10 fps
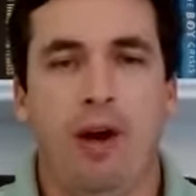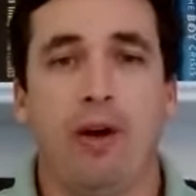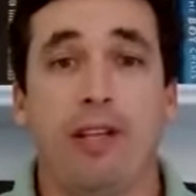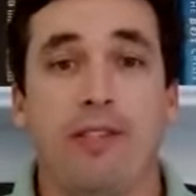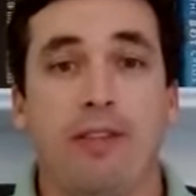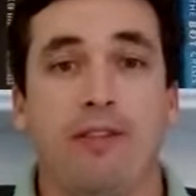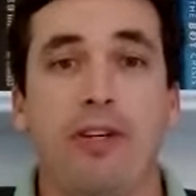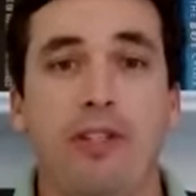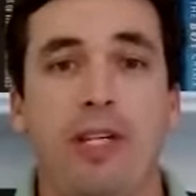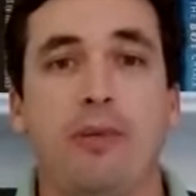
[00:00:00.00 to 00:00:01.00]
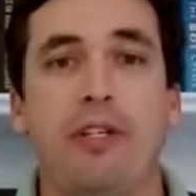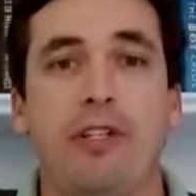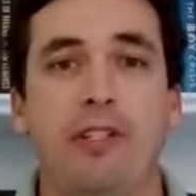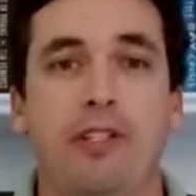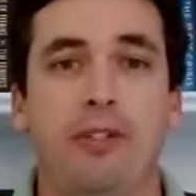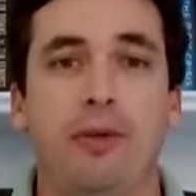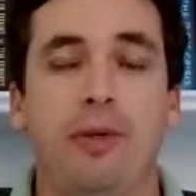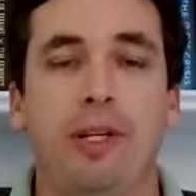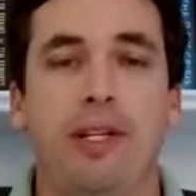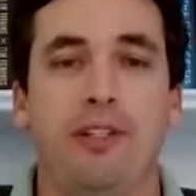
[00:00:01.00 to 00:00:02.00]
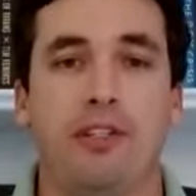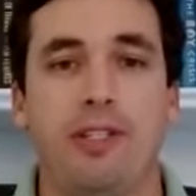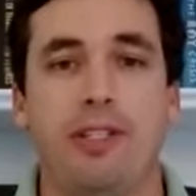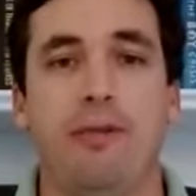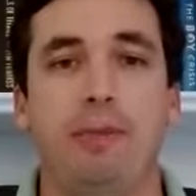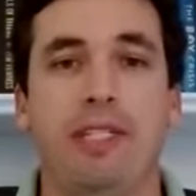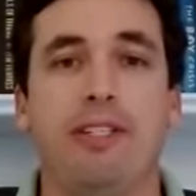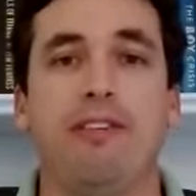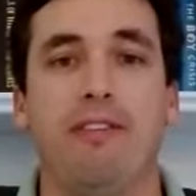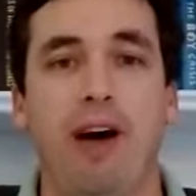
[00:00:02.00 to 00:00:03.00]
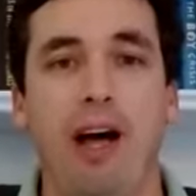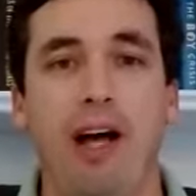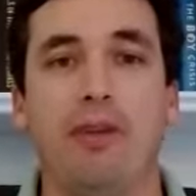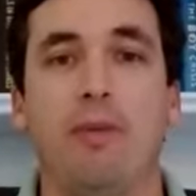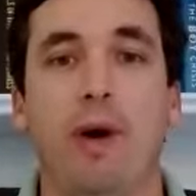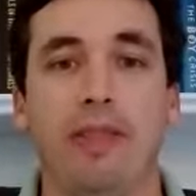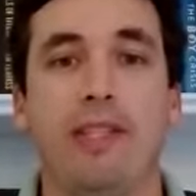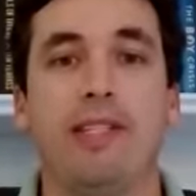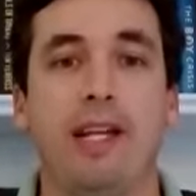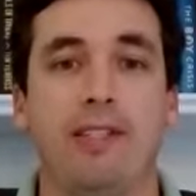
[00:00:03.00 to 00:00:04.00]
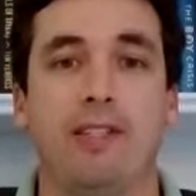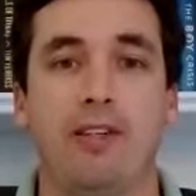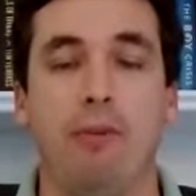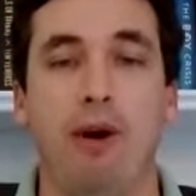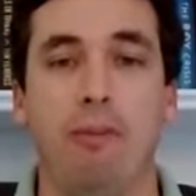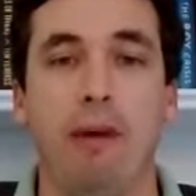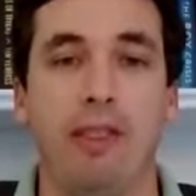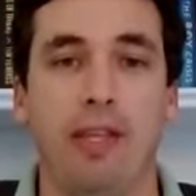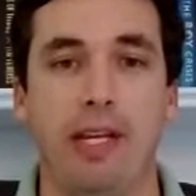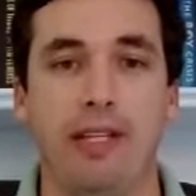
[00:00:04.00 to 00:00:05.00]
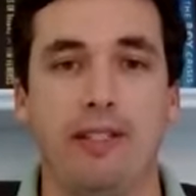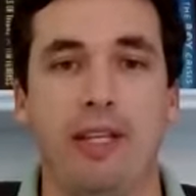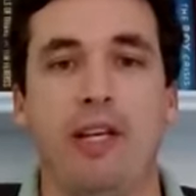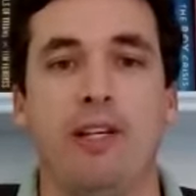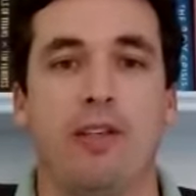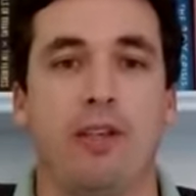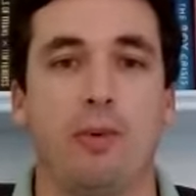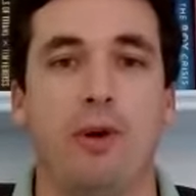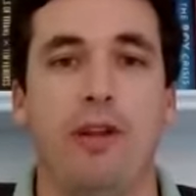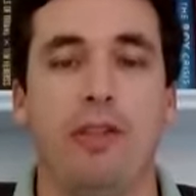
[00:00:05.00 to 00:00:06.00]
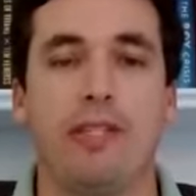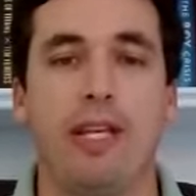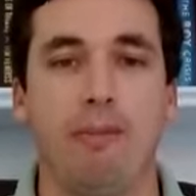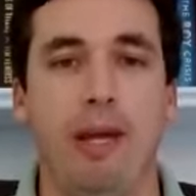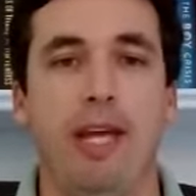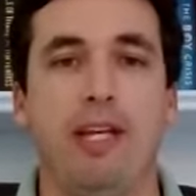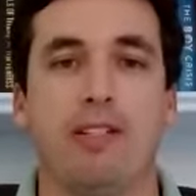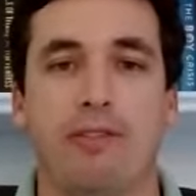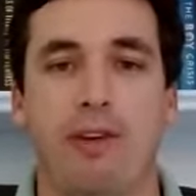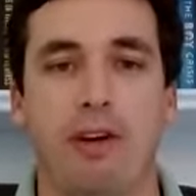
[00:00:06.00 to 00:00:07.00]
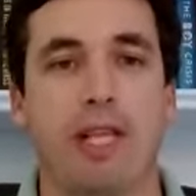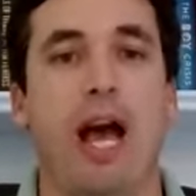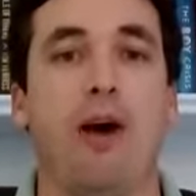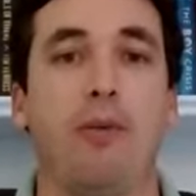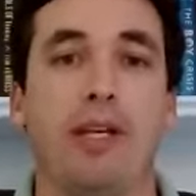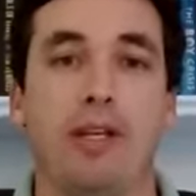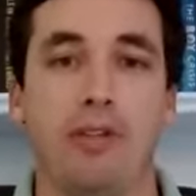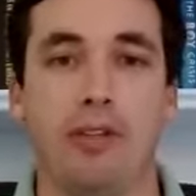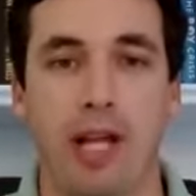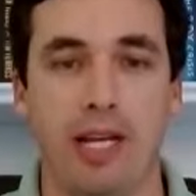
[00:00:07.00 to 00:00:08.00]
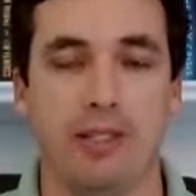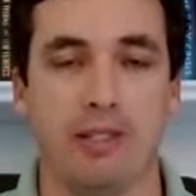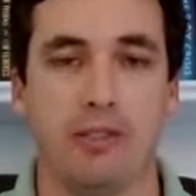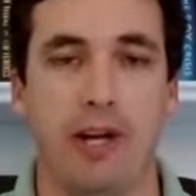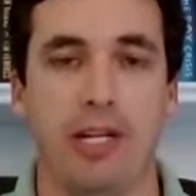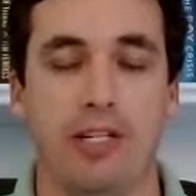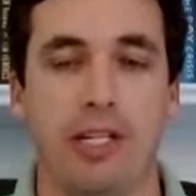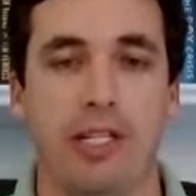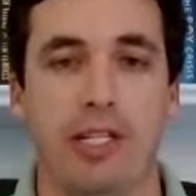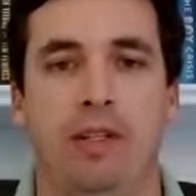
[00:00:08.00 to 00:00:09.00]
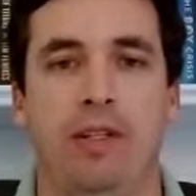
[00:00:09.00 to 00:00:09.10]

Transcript: Okay, so the first thing we should do is just simply define what the debt snowball method is so that we're all on the same page as far as how we can utilize this strategy.